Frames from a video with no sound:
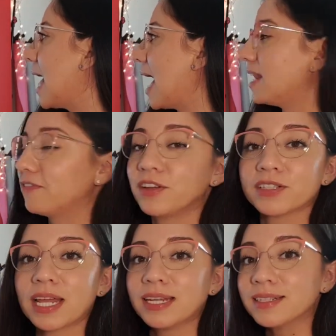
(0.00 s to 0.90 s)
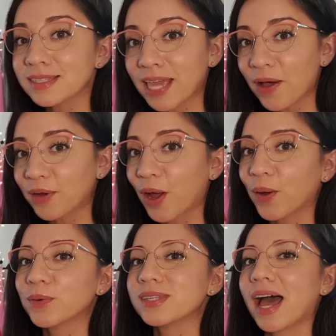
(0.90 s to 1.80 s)
and if there's any discount
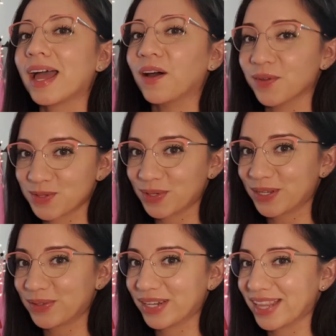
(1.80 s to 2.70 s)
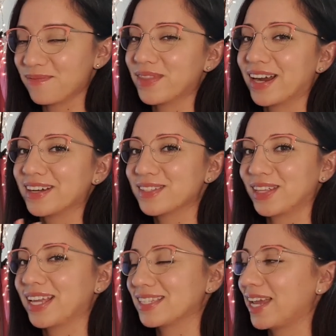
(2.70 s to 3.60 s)
codes, I also included them there so
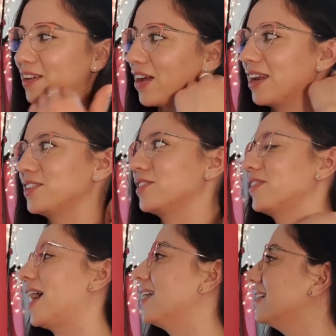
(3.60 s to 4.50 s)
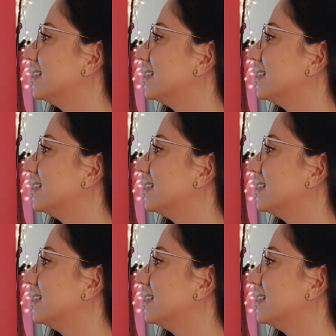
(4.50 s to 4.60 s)
they could take advantage of that.